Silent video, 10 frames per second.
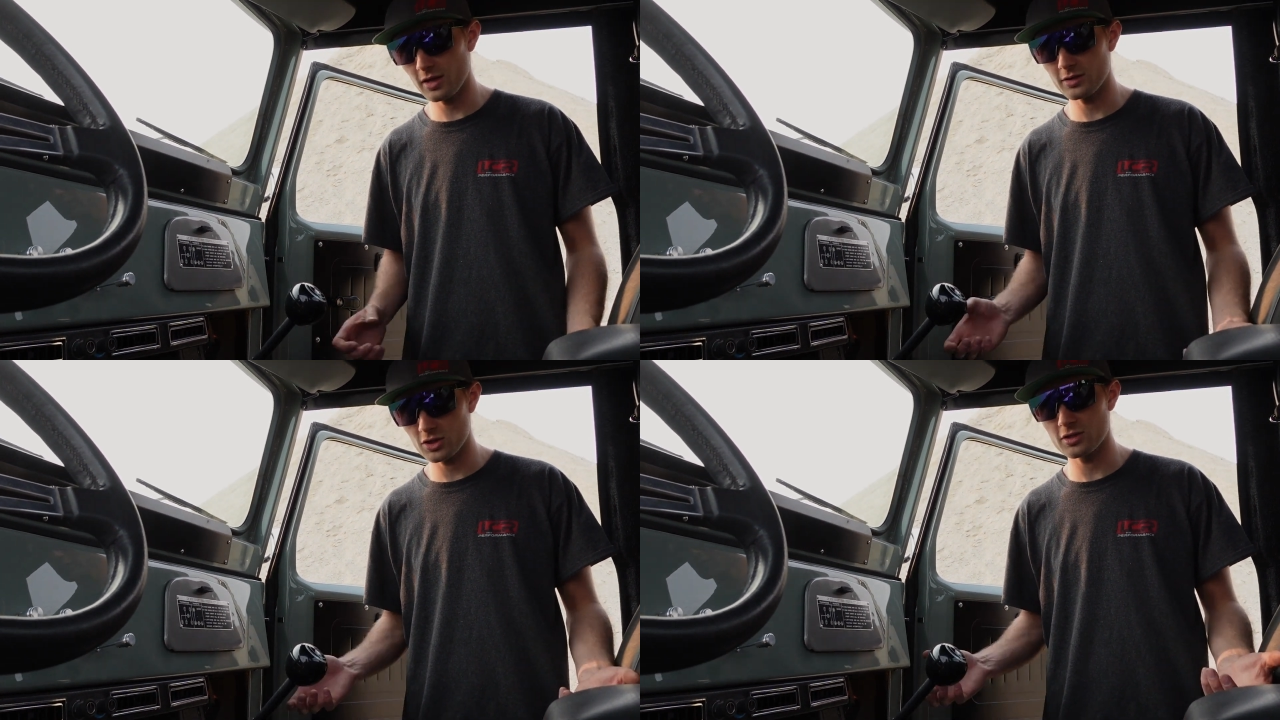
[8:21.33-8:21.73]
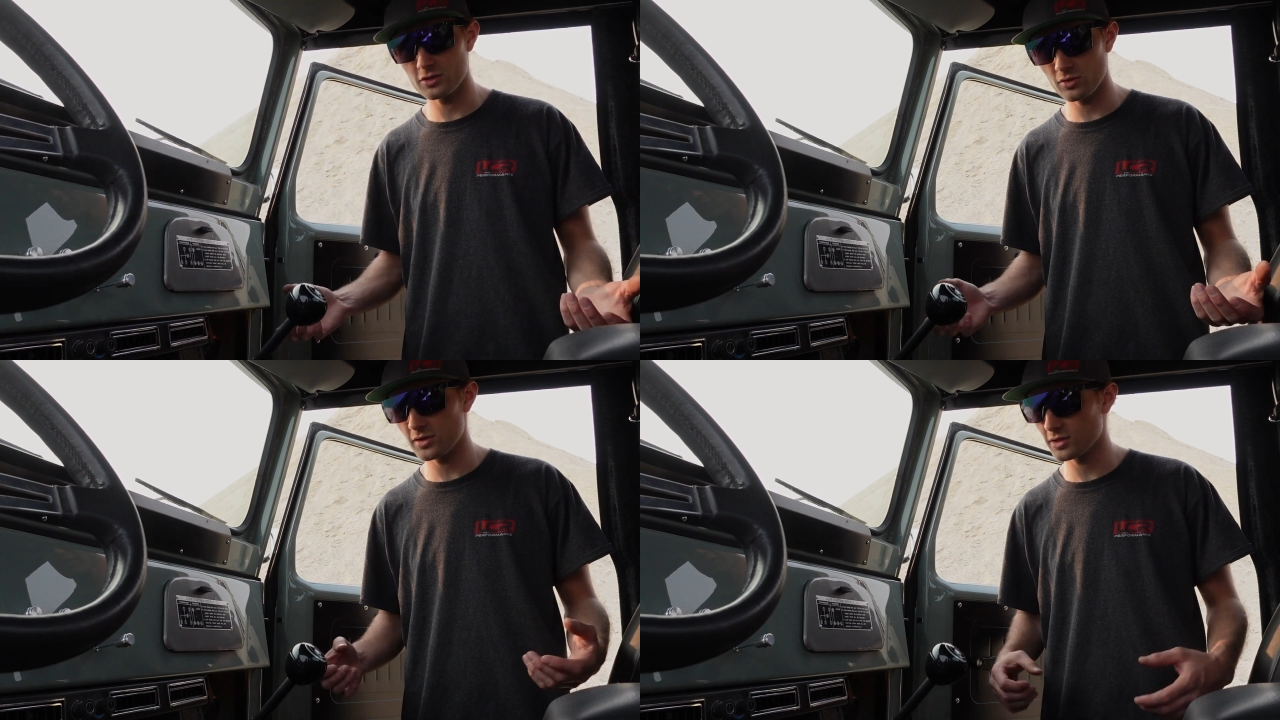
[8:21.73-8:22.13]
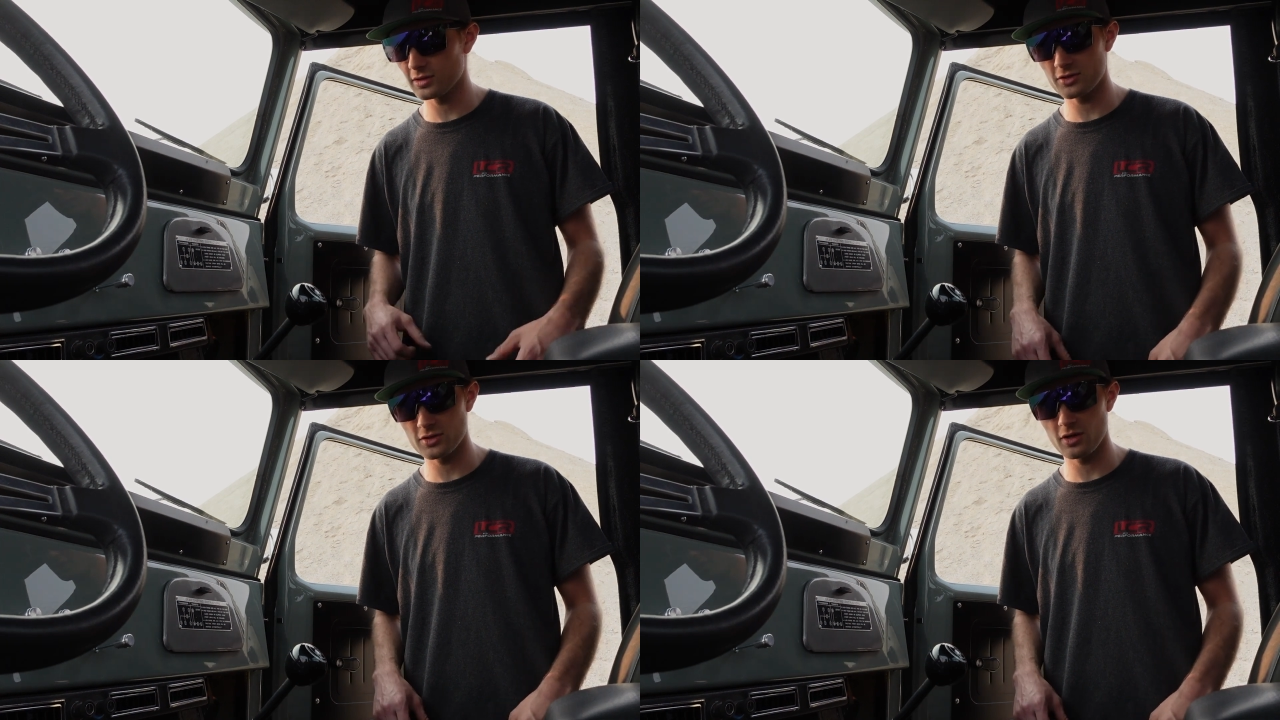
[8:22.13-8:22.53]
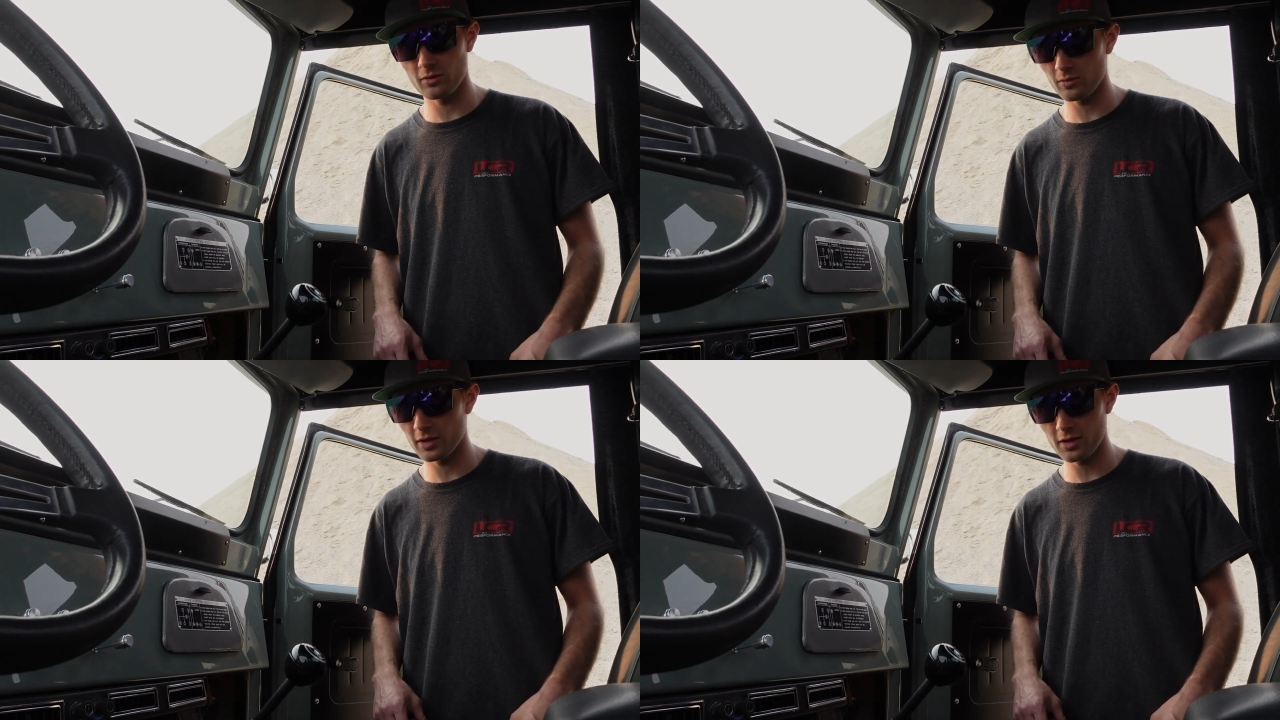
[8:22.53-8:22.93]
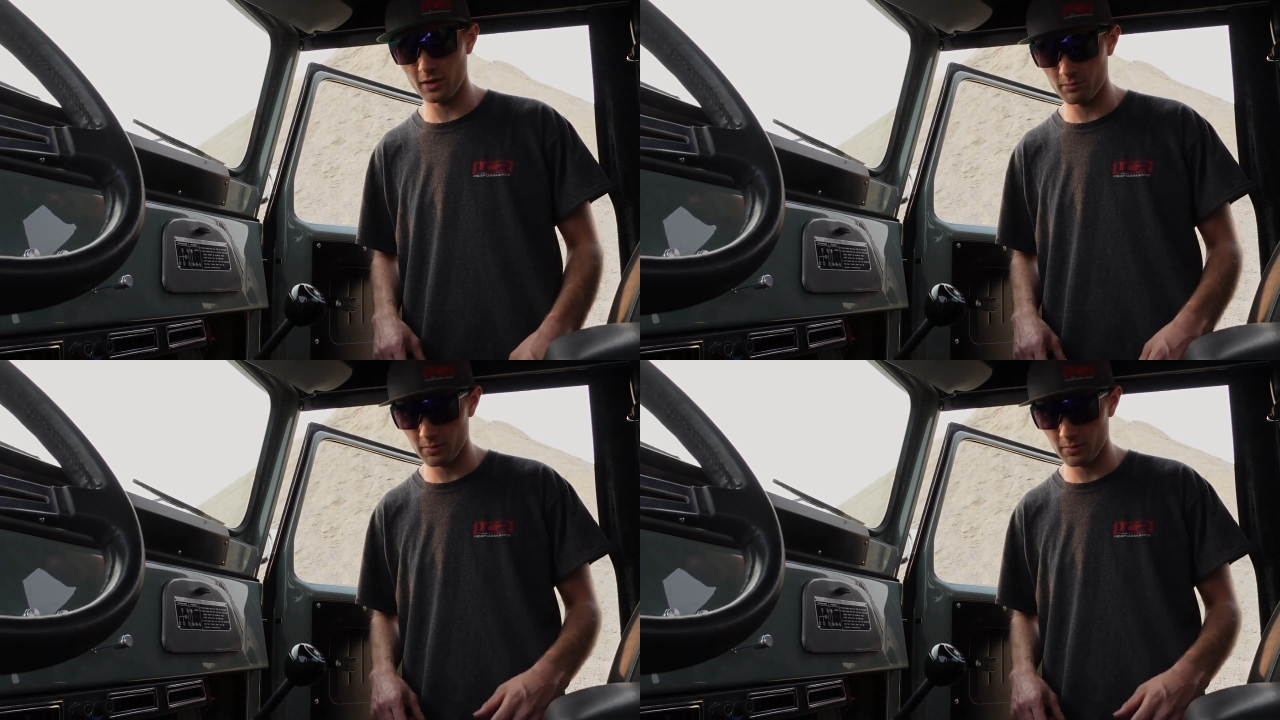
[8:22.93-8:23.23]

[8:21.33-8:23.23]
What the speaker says: he just enjoys it in the snow and whatnot.